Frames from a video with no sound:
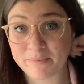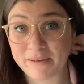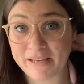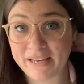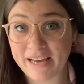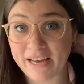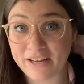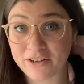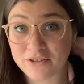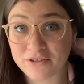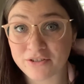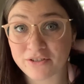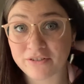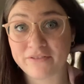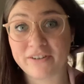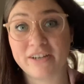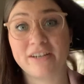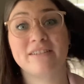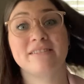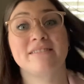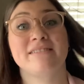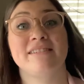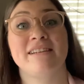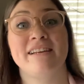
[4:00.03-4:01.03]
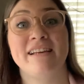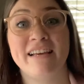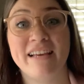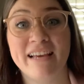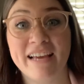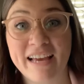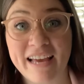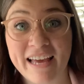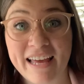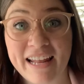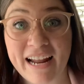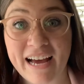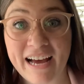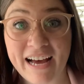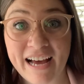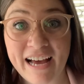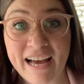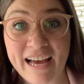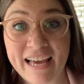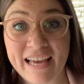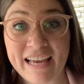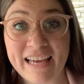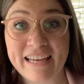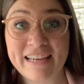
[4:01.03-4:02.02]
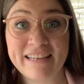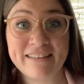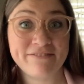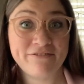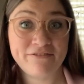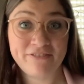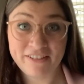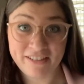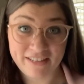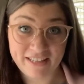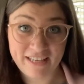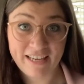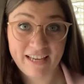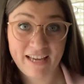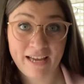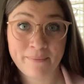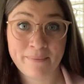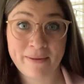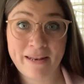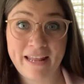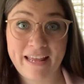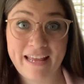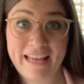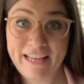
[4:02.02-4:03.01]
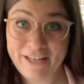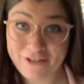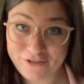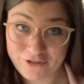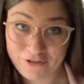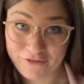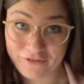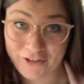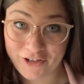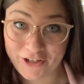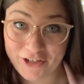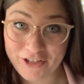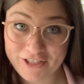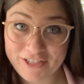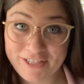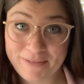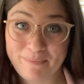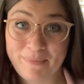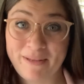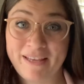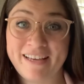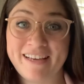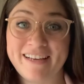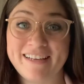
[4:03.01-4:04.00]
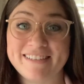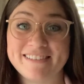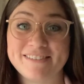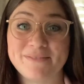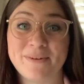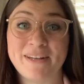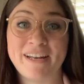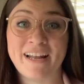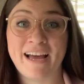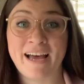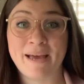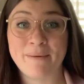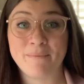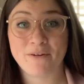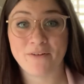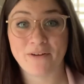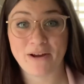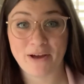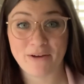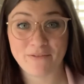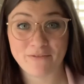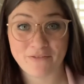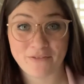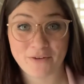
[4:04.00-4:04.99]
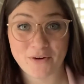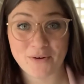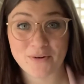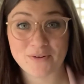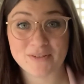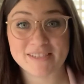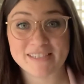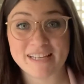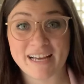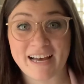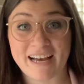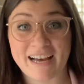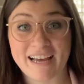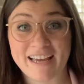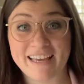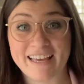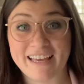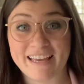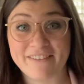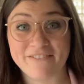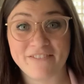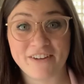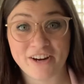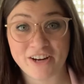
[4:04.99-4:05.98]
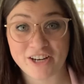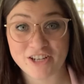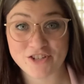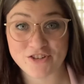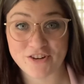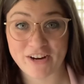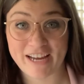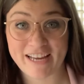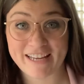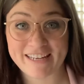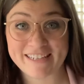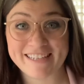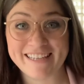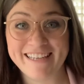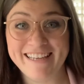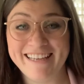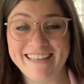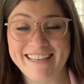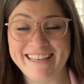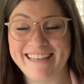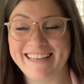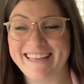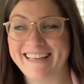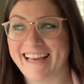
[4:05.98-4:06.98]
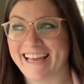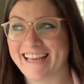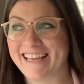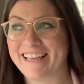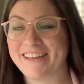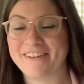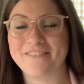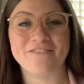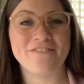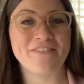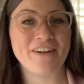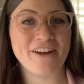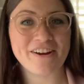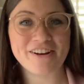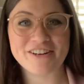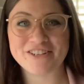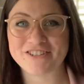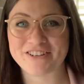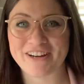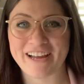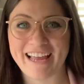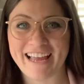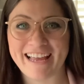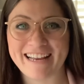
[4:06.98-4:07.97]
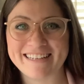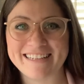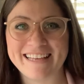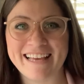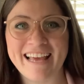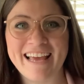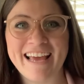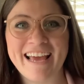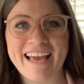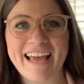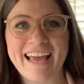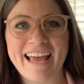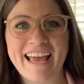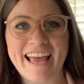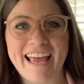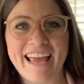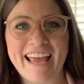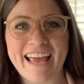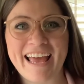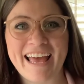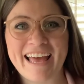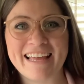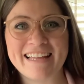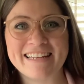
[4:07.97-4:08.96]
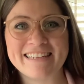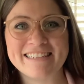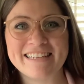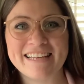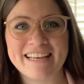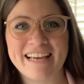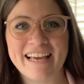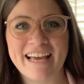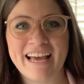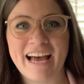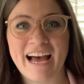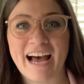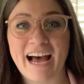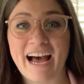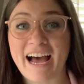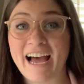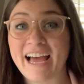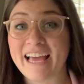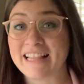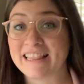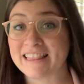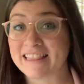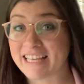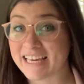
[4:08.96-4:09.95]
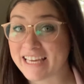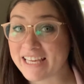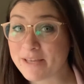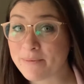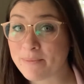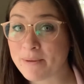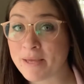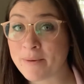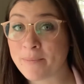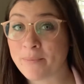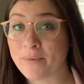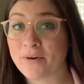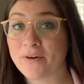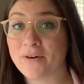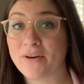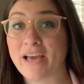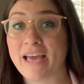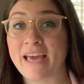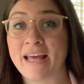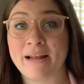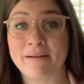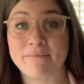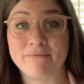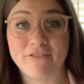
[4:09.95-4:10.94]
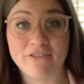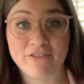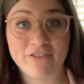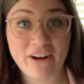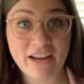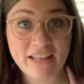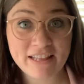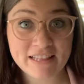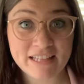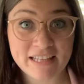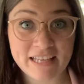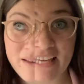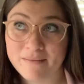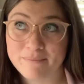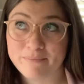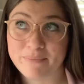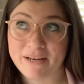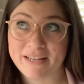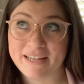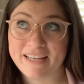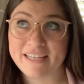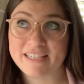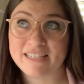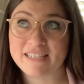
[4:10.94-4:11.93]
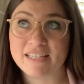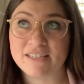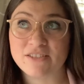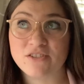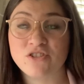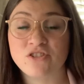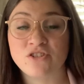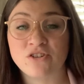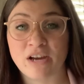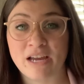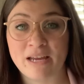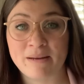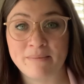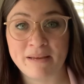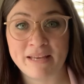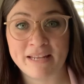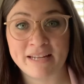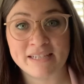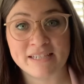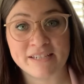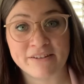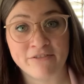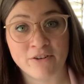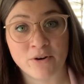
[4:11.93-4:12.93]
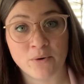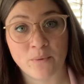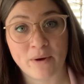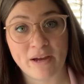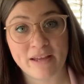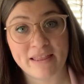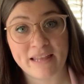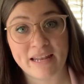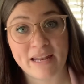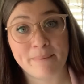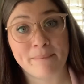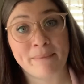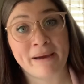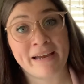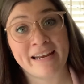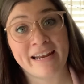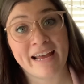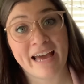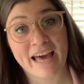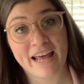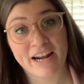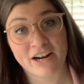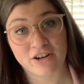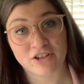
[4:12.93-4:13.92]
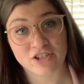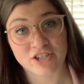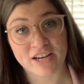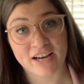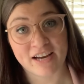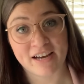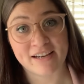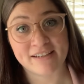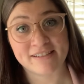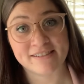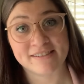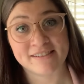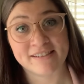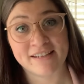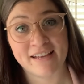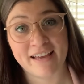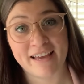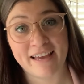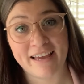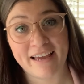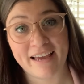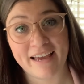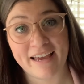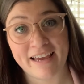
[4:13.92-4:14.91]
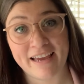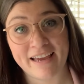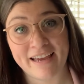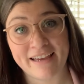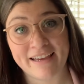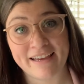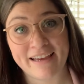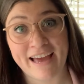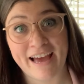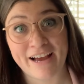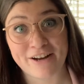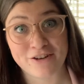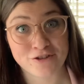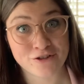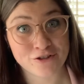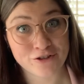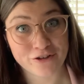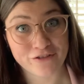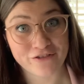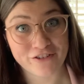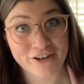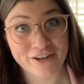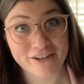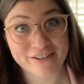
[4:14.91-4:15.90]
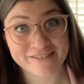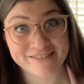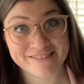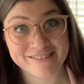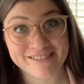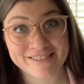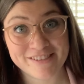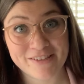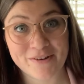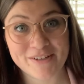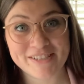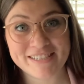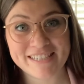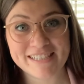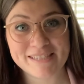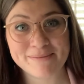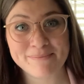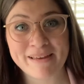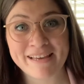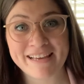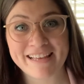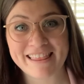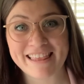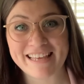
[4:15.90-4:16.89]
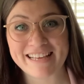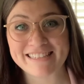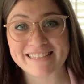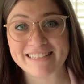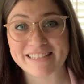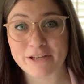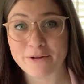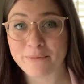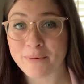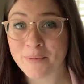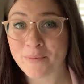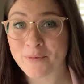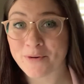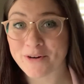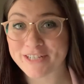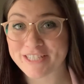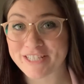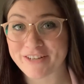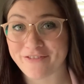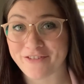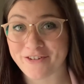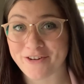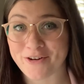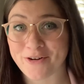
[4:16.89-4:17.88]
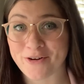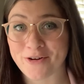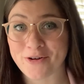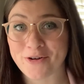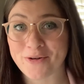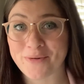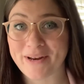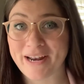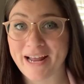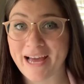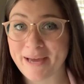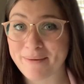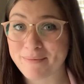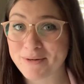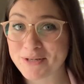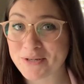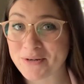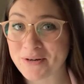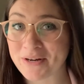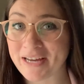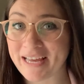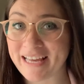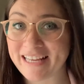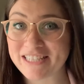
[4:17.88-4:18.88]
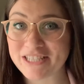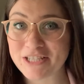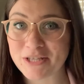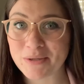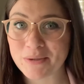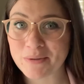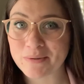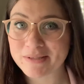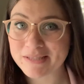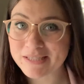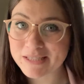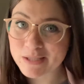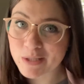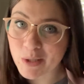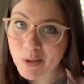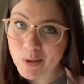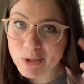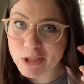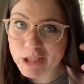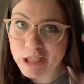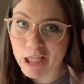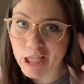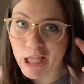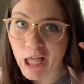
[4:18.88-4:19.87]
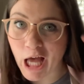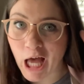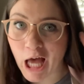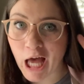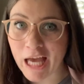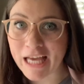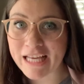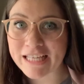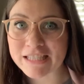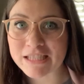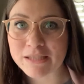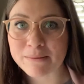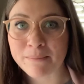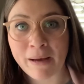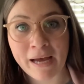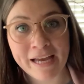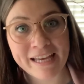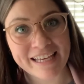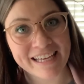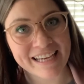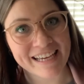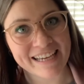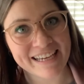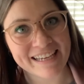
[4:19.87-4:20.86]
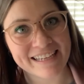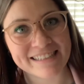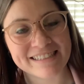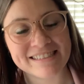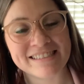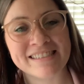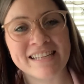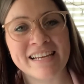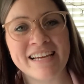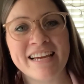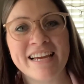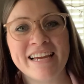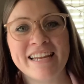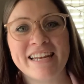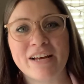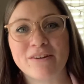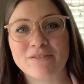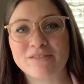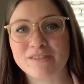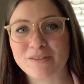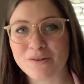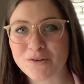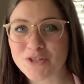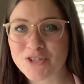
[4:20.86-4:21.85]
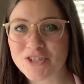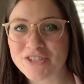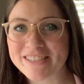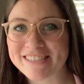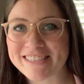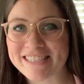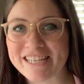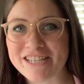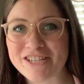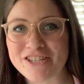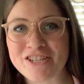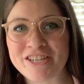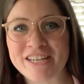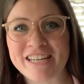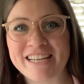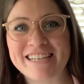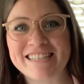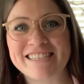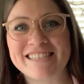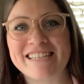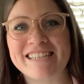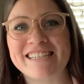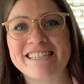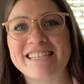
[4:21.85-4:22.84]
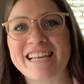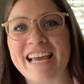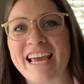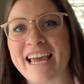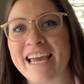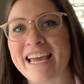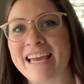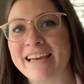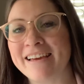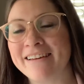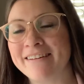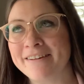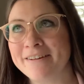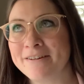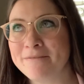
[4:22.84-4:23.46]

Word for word: be extroverts. And I feel like I'm an introvert because when I'm around folks, I get very drained. I get very drained and I like people and I'm friendly, but it does drain me in a different way that it might energize a extrovert. So it does make things a little bit more difficult when I'm trying to socialize my kids. Now, socialization isn't a